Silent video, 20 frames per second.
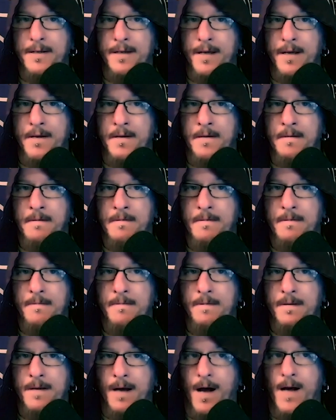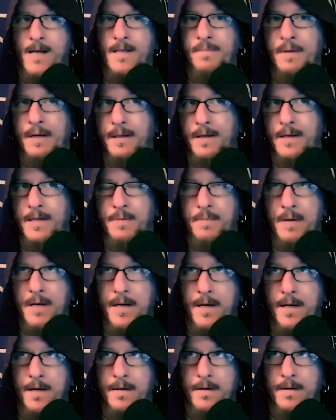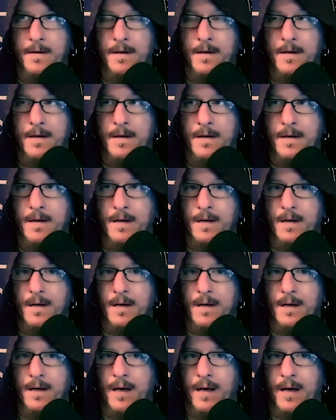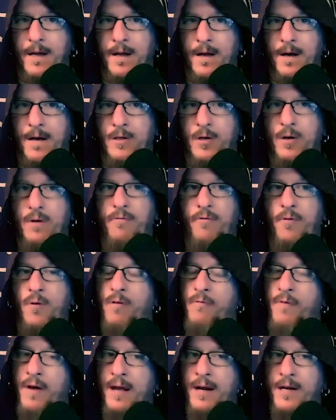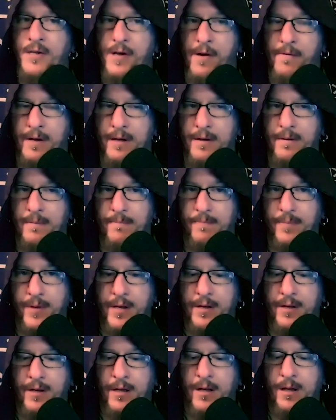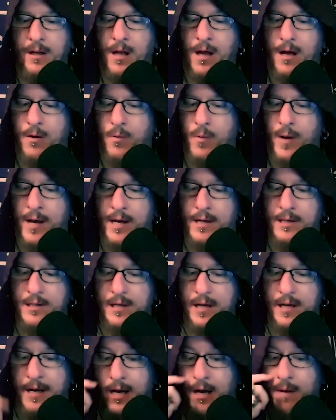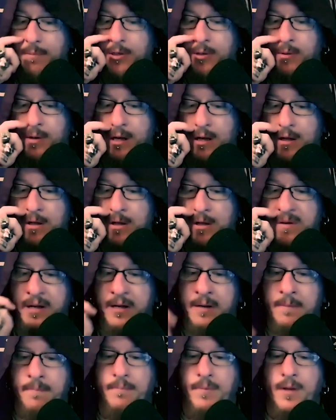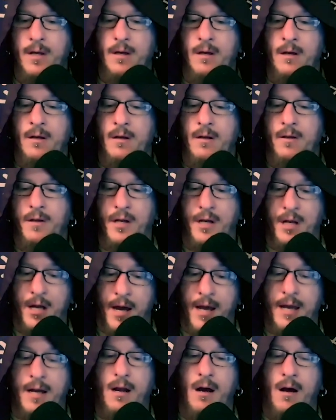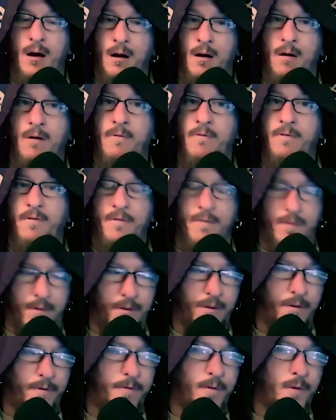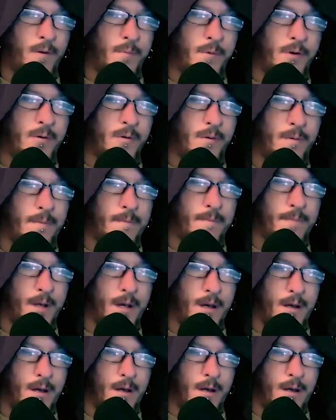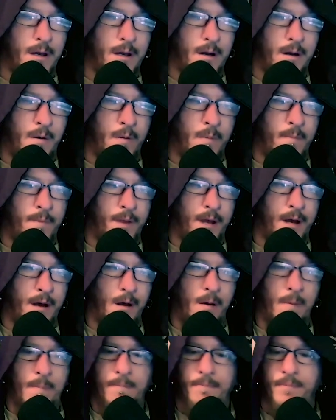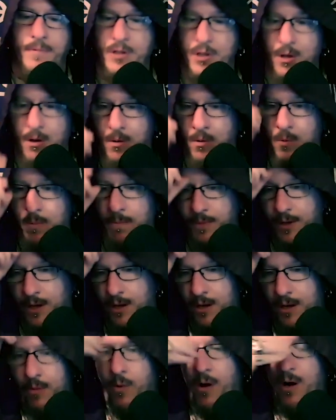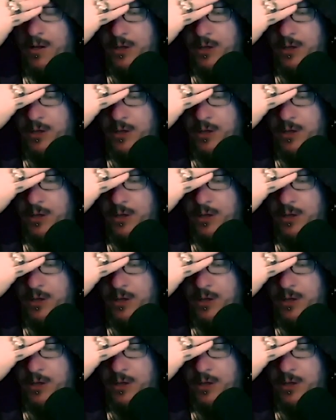you know, cosmically speaking, and uh, took a full advantage of it in in a lot of ways, leading up to and including the night of the full moon. You know, um, so wanted